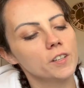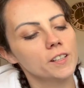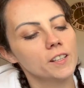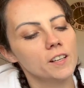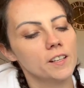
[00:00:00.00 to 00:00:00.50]
and
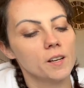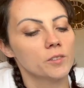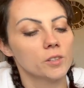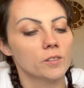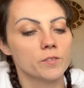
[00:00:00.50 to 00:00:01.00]
cut it. I'm
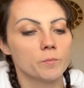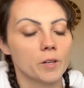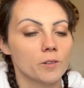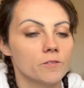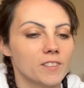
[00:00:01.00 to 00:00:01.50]
going to lose my
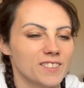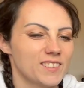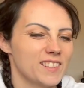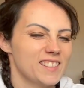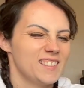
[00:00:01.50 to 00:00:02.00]
own finger in
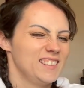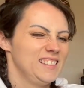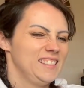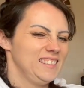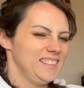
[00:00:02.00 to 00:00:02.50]
this.
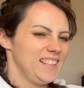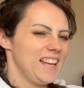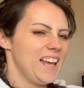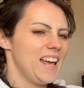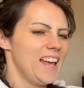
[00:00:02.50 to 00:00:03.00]

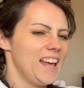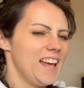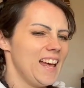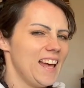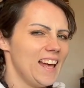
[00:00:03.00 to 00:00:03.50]

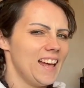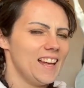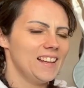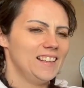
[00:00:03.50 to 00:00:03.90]
Ah!